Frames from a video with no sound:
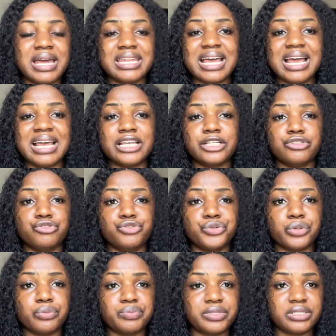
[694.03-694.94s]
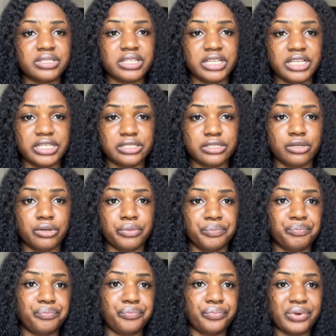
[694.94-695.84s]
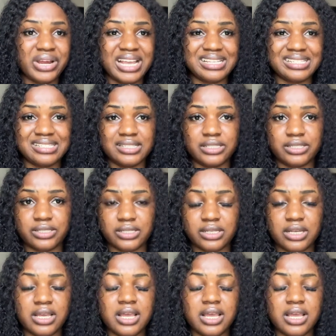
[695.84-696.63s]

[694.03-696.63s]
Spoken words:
that I dropped his price list,